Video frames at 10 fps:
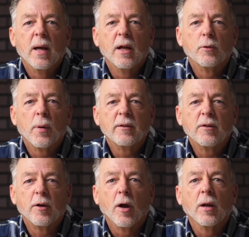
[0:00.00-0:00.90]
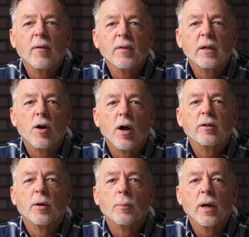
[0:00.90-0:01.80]
and trusted our loving
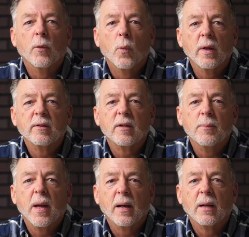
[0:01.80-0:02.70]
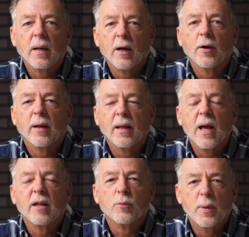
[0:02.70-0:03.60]
God to bring wisdom and clarity
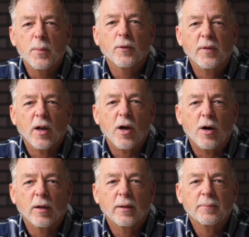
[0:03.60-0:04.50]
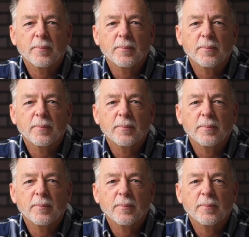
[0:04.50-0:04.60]
as we moved along.